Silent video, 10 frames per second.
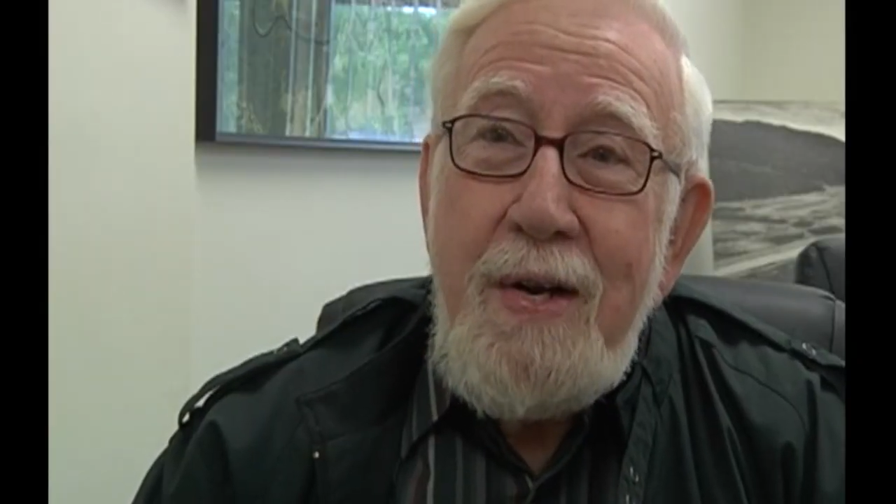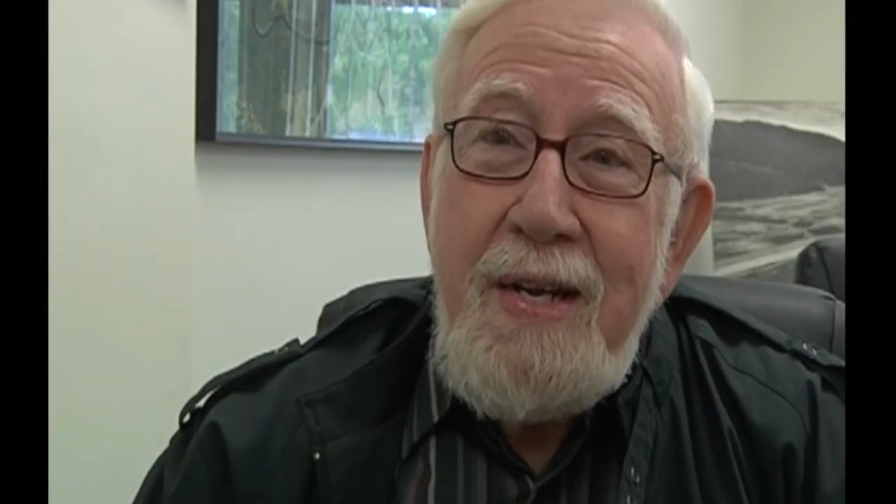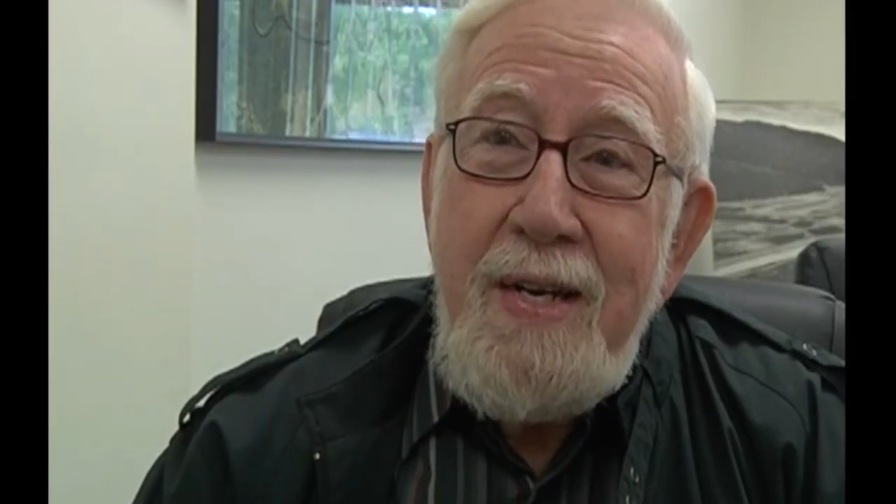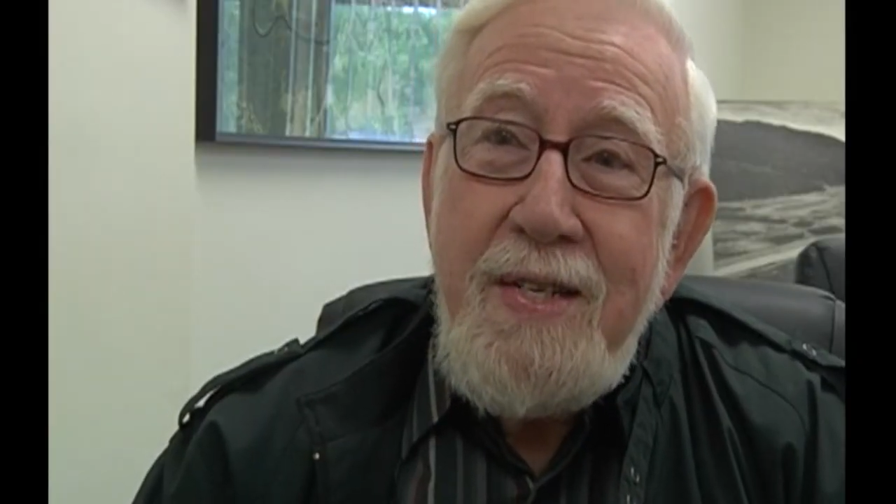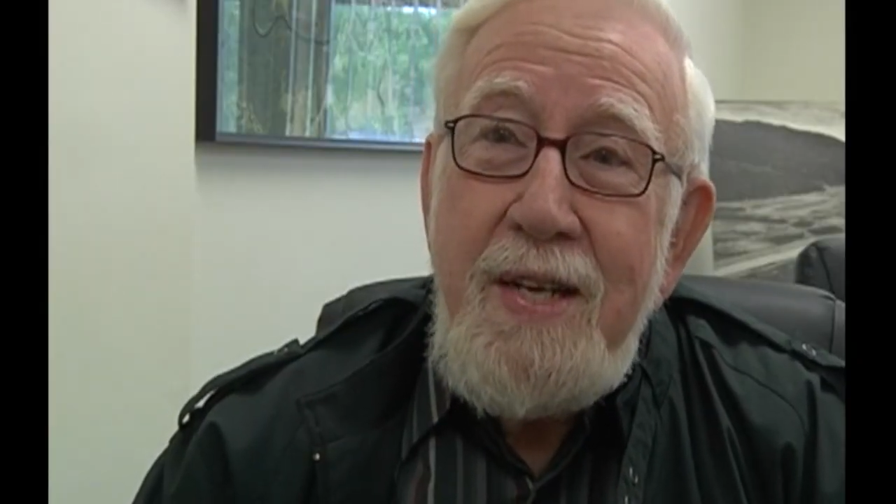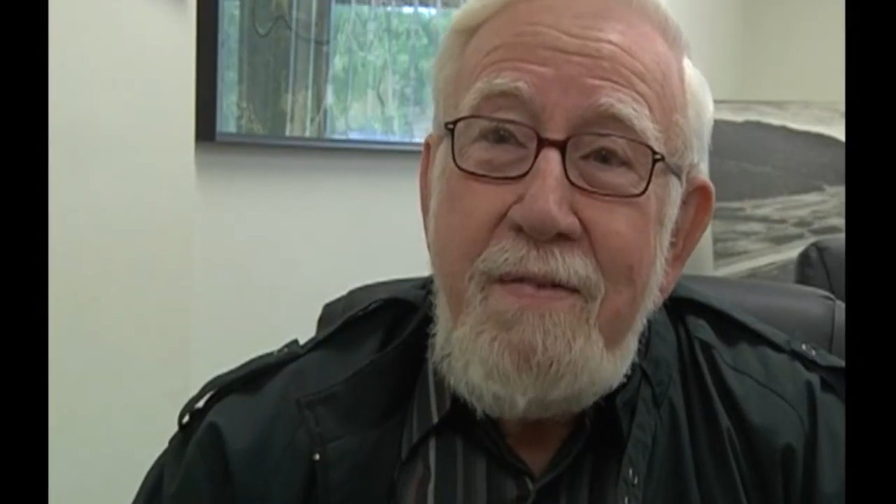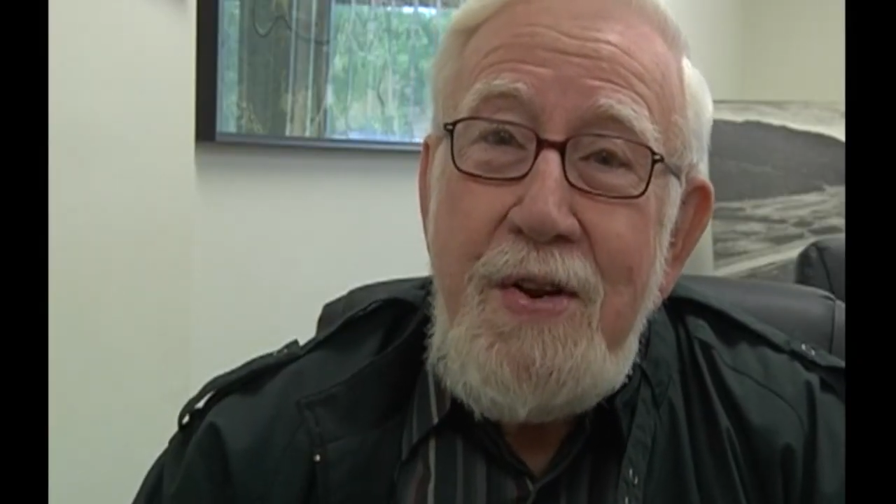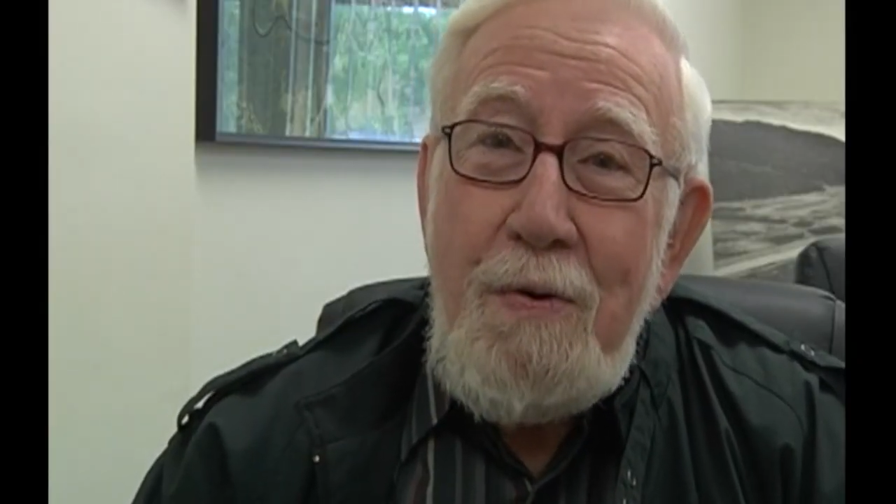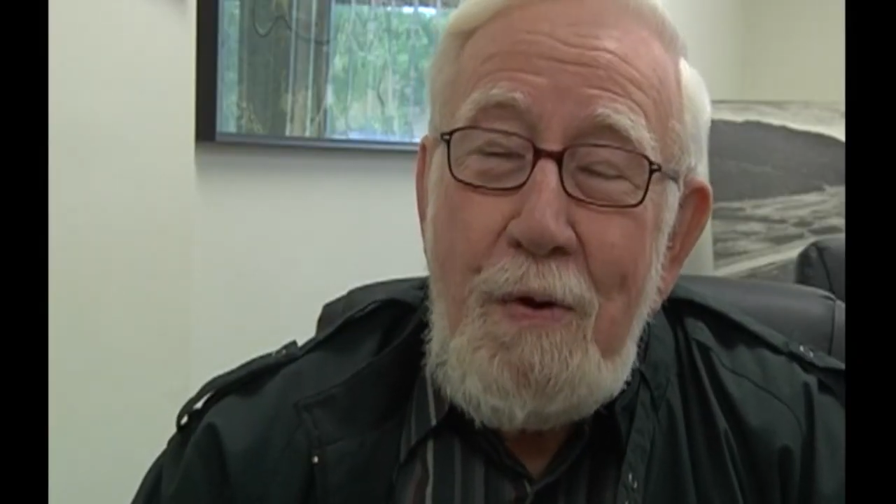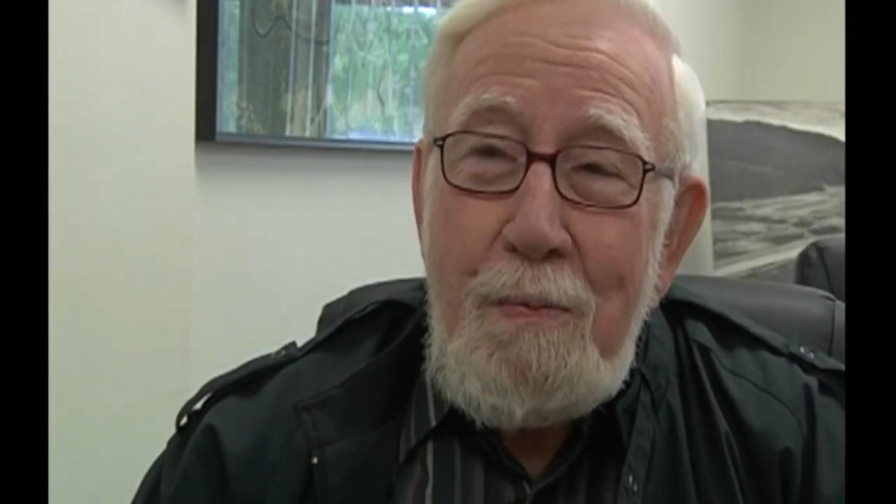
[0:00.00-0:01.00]
a little seven
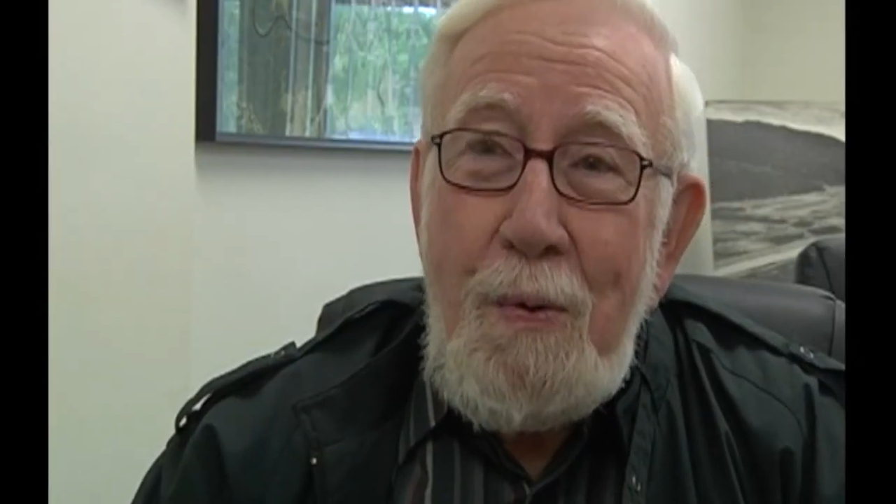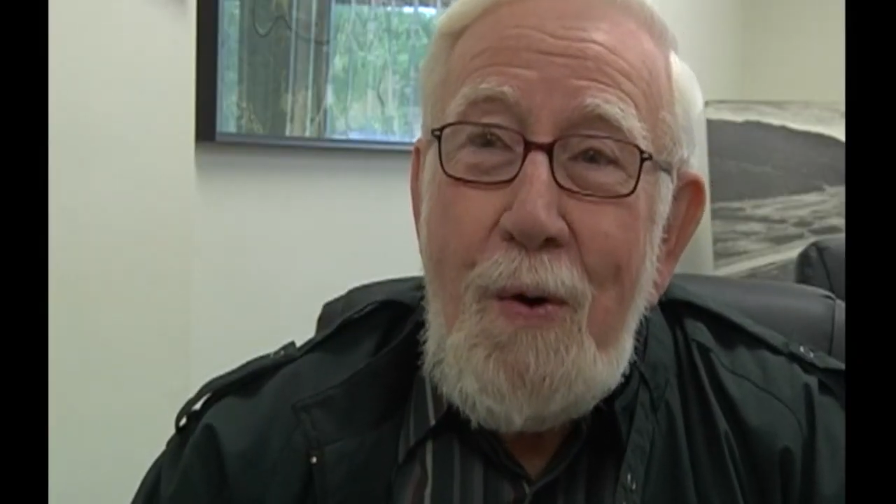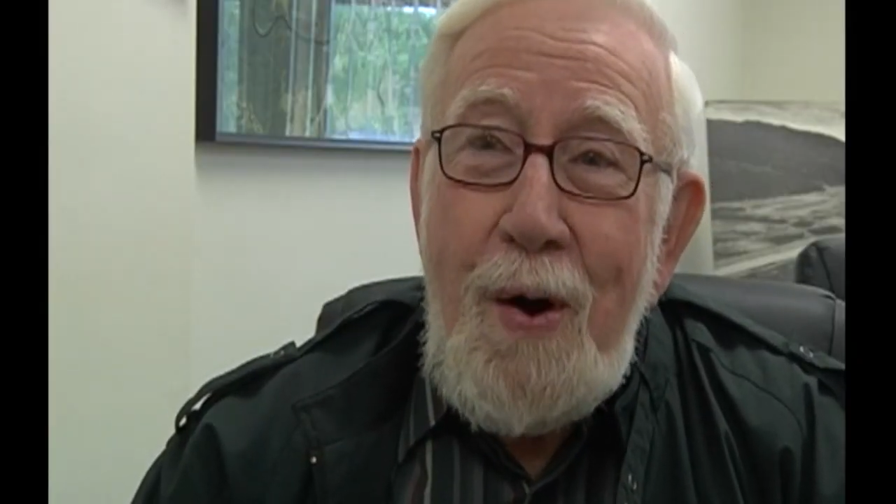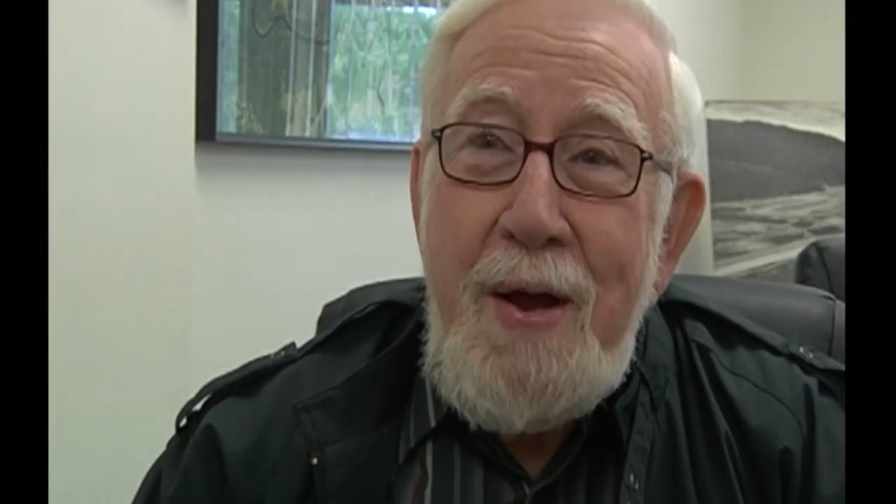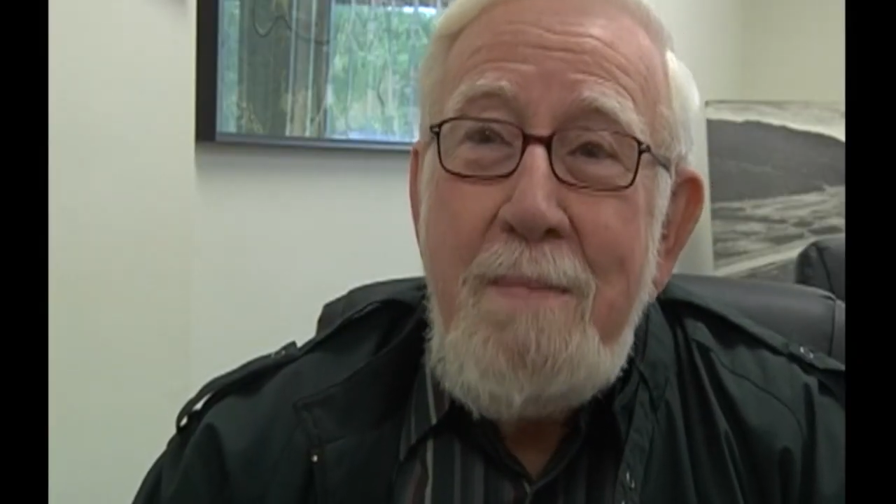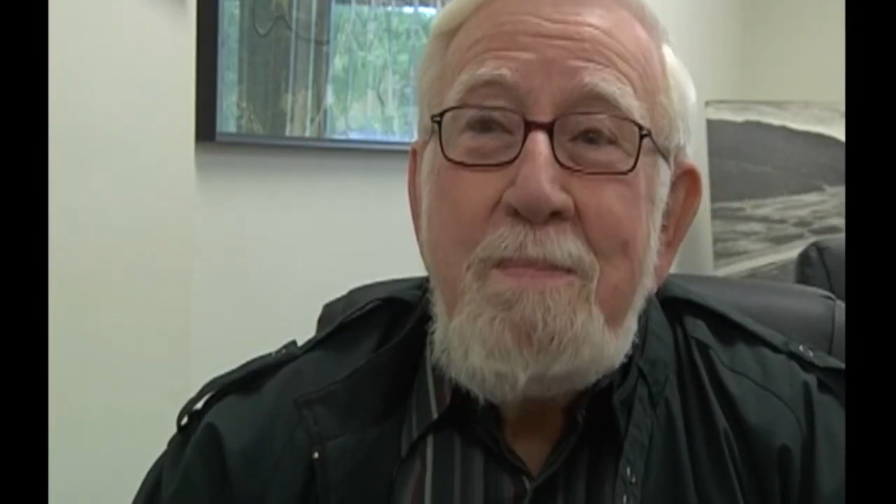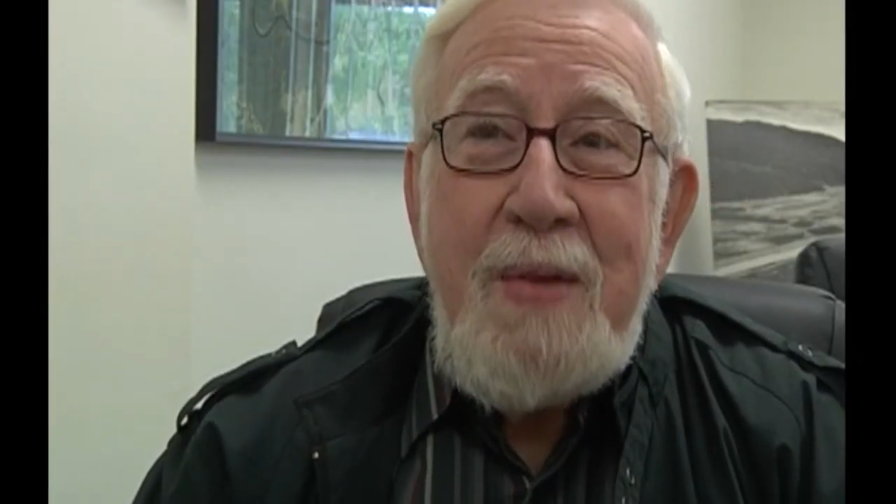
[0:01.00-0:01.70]
year old boy,